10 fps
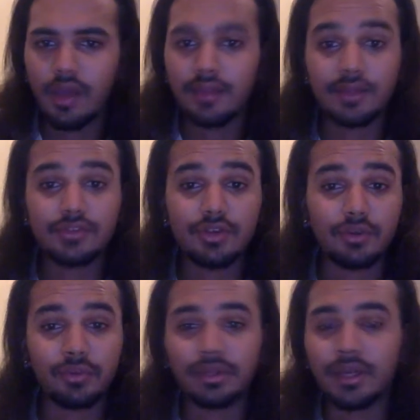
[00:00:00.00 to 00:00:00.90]
That
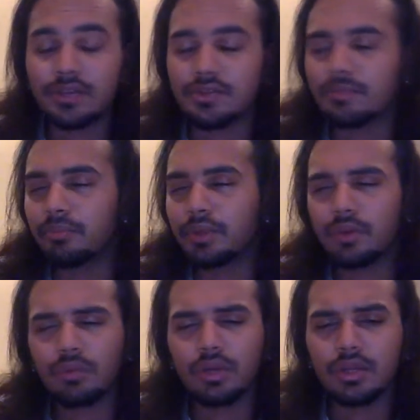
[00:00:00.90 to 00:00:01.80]
song really has a
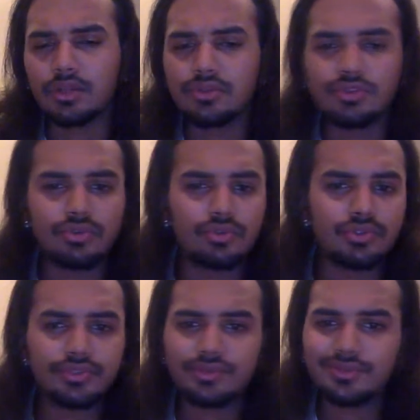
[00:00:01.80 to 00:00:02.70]

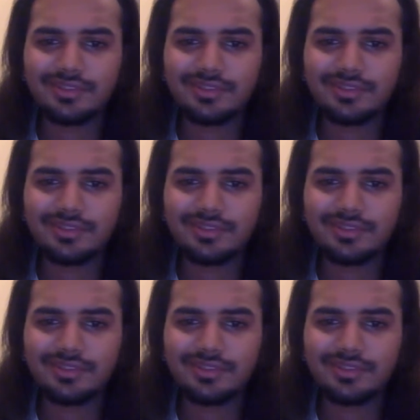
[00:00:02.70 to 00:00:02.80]
Blink-182